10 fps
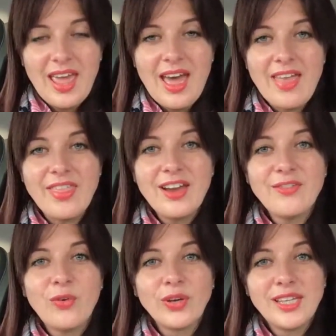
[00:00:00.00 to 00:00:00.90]
And
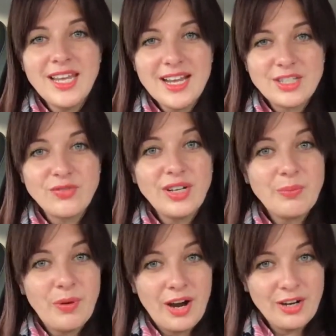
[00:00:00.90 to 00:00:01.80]
therefore here is really
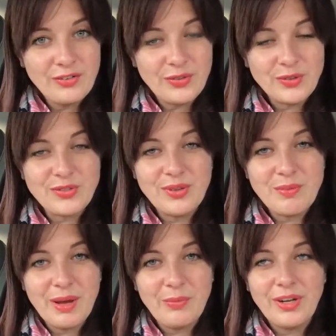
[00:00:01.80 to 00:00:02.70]
powerful to
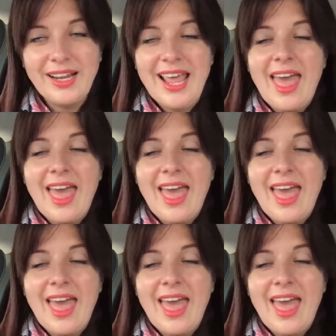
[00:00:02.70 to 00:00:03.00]
remember